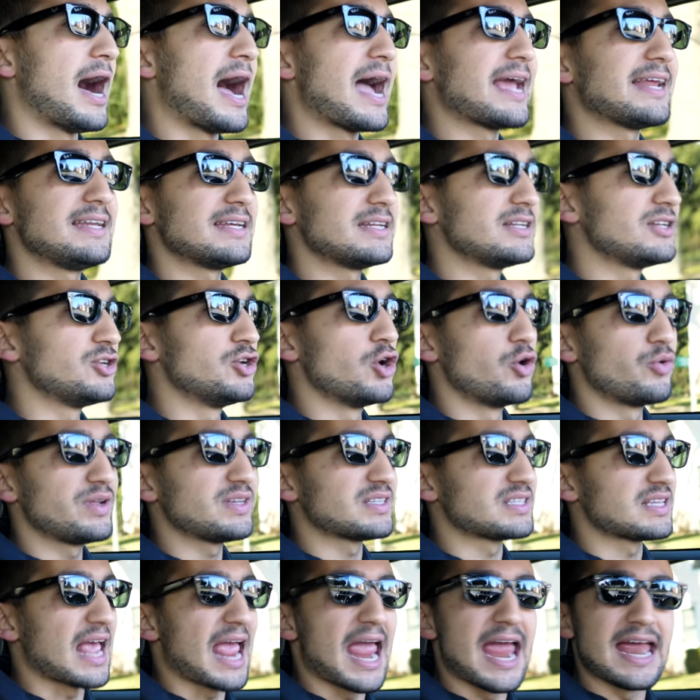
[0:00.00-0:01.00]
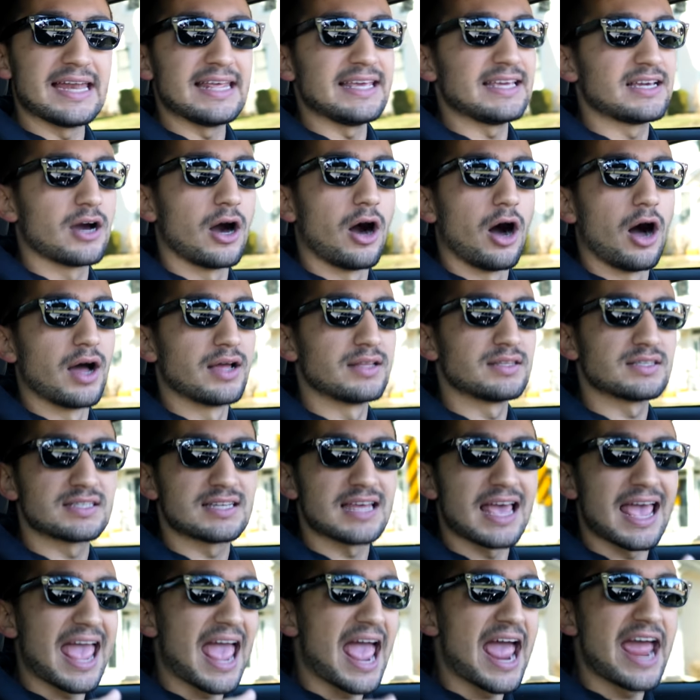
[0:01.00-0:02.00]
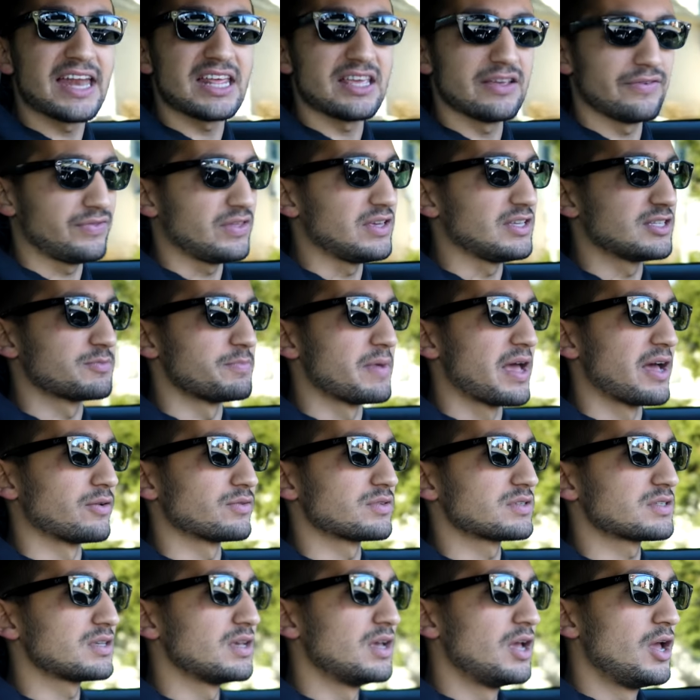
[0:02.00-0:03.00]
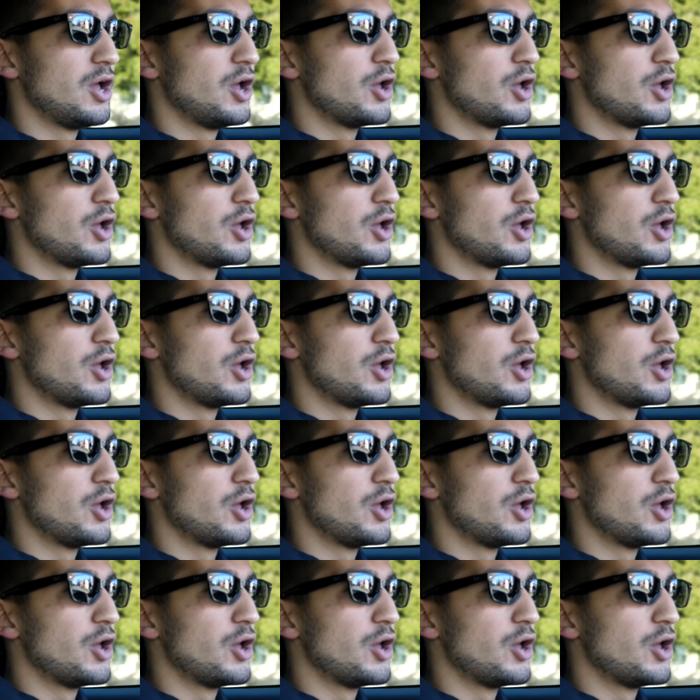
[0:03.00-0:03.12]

I didn't notice any cons to any of these mounts.